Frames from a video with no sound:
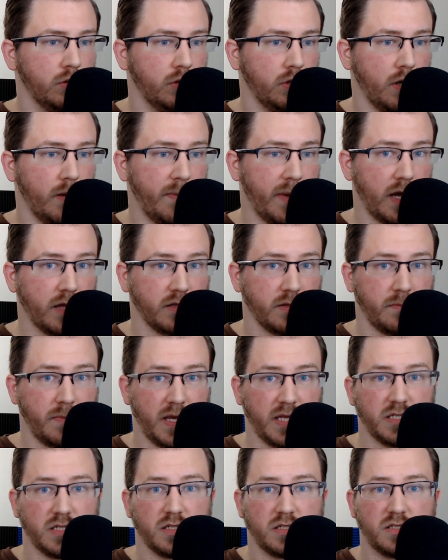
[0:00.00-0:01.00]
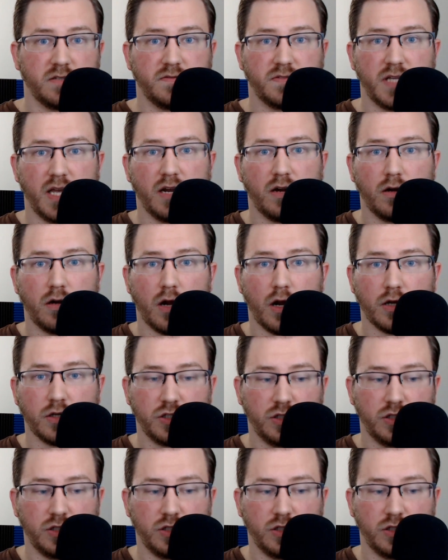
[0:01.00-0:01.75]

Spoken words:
about the basics of sacred arts.